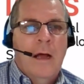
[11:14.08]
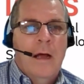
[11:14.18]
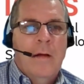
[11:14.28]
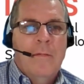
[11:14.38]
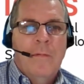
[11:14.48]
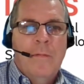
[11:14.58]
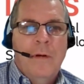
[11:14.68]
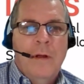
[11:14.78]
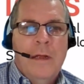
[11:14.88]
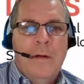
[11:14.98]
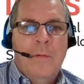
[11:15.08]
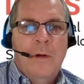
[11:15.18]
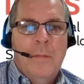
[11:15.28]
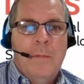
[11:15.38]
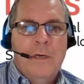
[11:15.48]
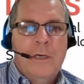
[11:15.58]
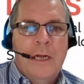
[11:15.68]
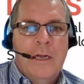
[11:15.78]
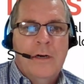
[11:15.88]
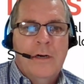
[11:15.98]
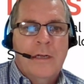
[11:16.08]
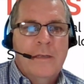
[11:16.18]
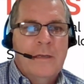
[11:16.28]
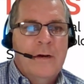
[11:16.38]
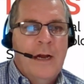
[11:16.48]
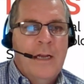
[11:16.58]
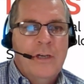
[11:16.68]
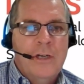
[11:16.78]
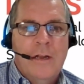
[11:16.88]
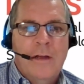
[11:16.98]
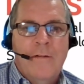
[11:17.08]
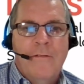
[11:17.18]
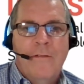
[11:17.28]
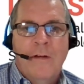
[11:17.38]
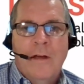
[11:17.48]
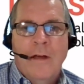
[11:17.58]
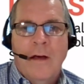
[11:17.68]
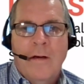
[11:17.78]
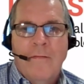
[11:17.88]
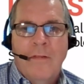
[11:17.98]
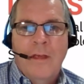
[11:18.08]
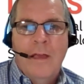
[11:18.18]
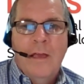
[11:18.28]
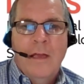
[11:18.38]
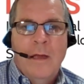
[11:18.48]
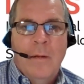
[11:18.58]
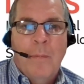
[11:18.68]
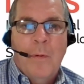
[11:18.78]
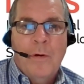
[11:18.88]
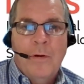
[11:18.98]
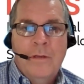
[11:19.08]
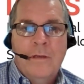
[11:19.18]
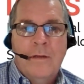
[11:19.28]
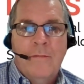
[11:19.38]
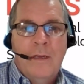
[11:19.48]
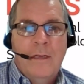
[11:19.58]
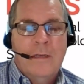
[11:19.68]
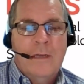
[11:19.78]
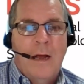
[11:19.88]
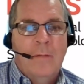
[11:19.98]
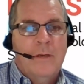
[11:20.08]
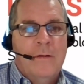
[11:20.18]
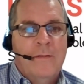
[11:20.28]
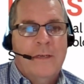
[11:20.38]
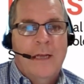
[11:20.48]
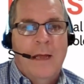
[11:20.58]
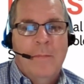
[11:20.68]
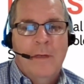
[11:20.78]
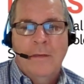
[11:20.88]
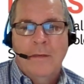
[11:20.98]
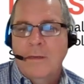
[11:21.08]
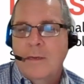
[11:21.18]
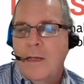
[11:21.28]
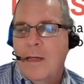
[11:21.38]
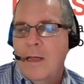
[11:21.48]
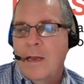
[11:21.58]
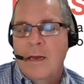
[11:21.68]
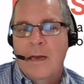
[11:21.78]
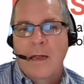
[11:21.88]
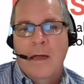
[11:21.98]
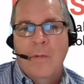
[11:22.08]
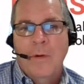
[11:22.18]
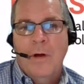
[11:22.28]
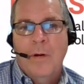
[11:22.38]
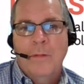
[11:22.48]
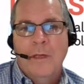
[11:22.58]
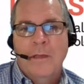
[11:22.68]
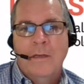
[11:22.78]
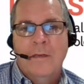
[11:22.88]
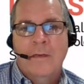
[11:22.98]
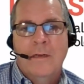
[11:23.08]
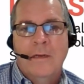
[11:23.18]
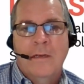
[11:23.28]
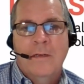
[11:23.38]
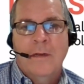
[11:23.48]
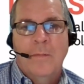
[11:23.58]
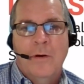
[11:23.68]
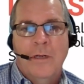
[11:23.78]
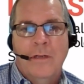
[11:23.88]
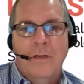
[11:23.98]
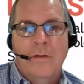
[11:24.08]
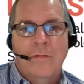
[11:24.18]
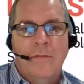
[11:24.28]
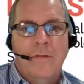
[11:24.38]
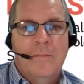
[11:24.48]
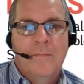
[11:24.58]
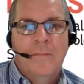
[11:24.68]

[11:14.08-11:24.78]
Uh, we we appreciate your consideration of of the importance of these types of statements, and uh, we hope that this summary is useful.